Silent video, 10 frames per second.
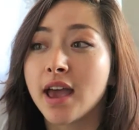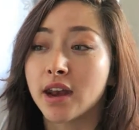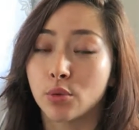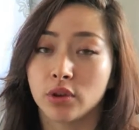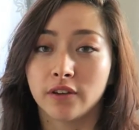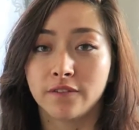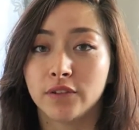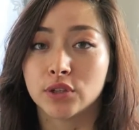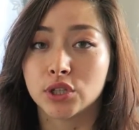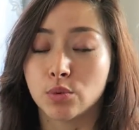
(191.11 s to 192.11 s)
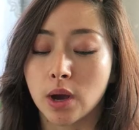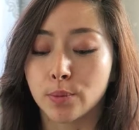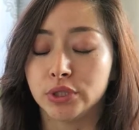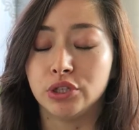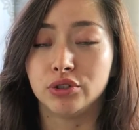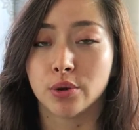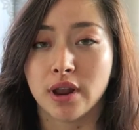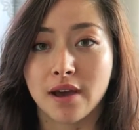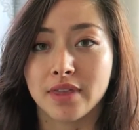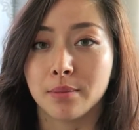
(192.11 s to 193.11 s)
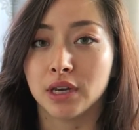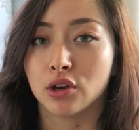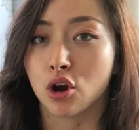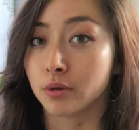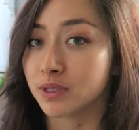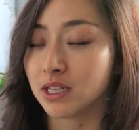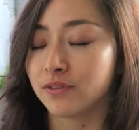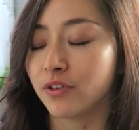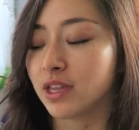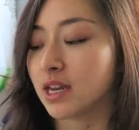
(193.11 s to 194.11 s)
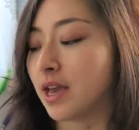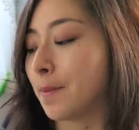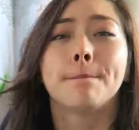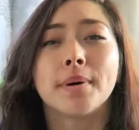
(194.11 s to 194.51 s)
and it really fills you up when you don't have that many carbs to eat for the day.